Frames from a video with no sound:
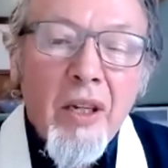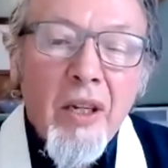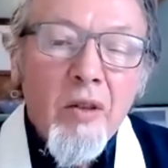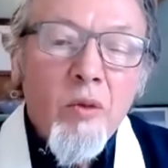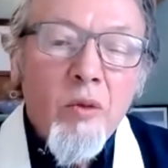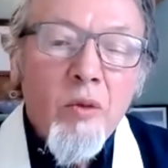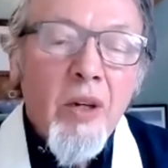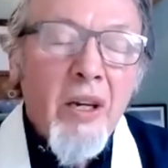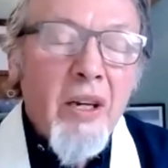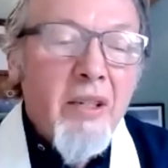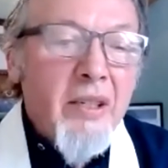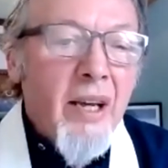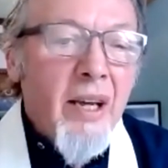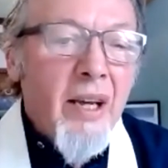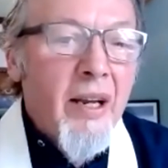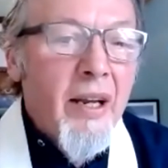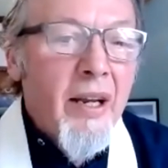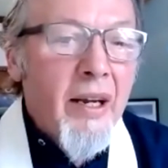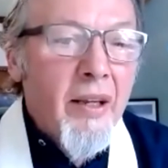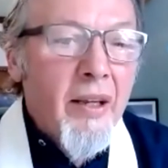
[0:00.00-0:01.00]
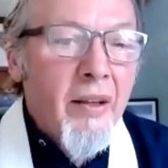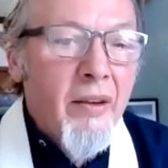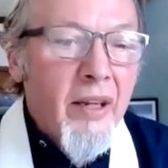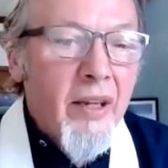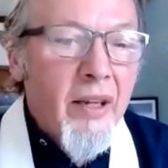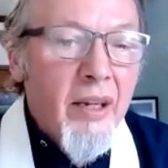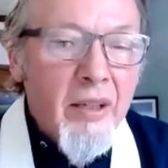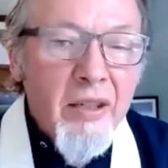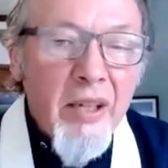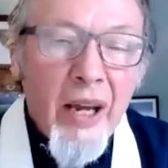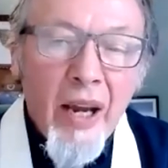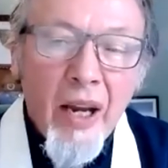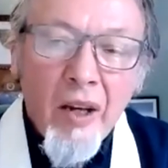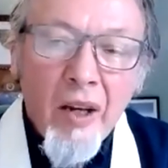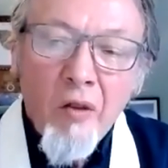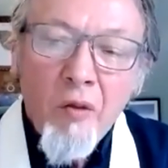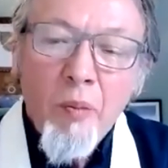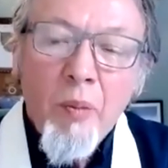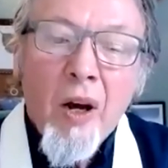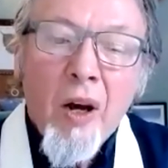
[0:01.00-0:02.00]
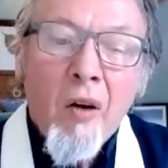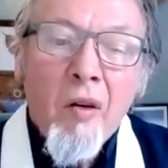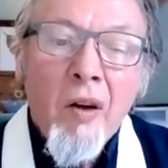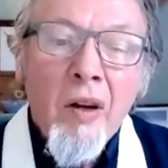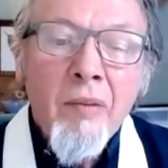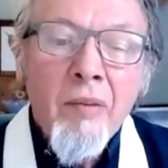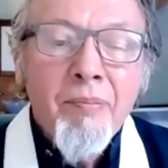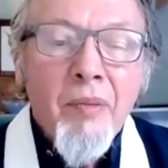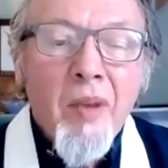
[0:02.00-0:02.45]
retelling the attack of Mara